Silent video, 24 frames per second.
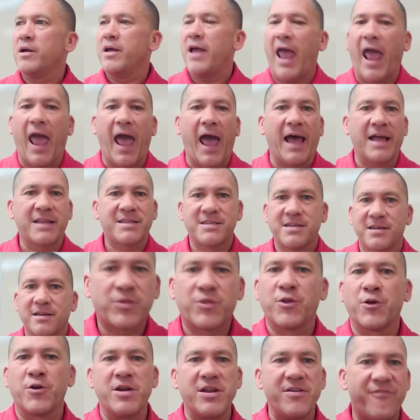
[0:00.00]
at
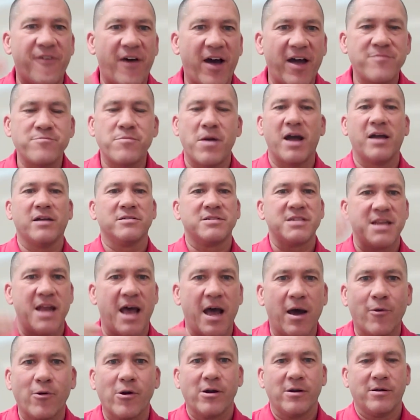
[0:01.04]
35 miles an
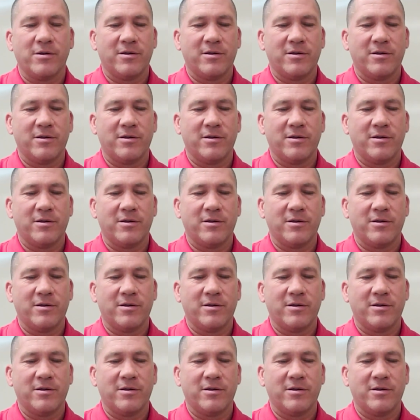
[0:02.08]
hour.